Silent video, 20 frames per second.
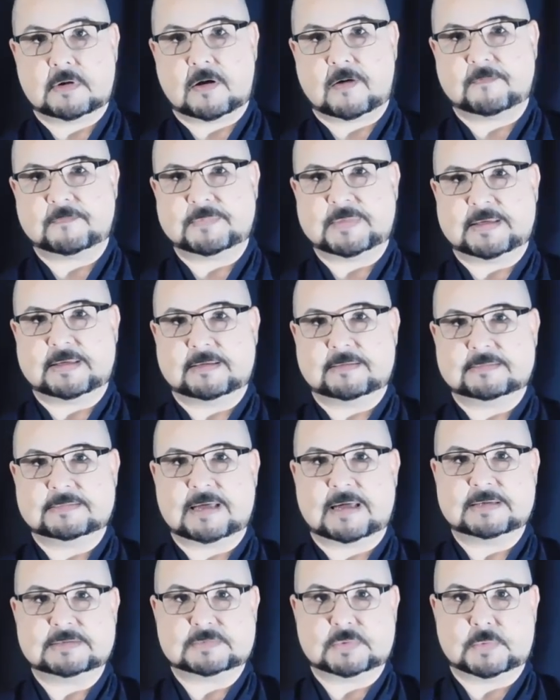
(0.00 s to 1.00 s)
of the
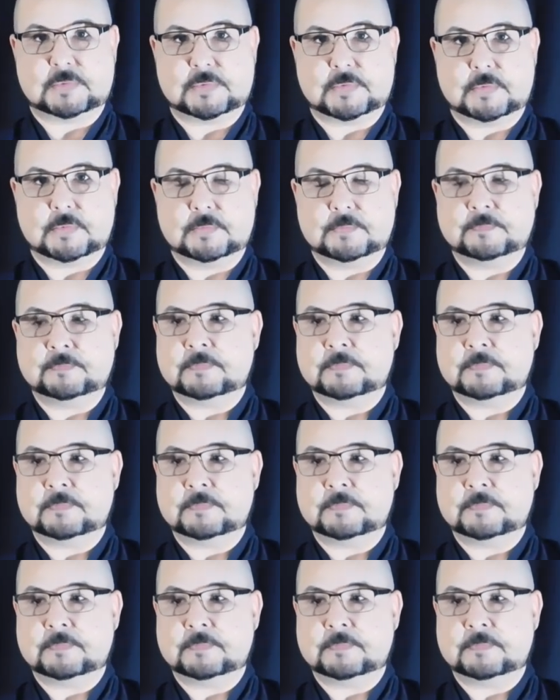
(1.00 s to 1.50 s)
Daitoryu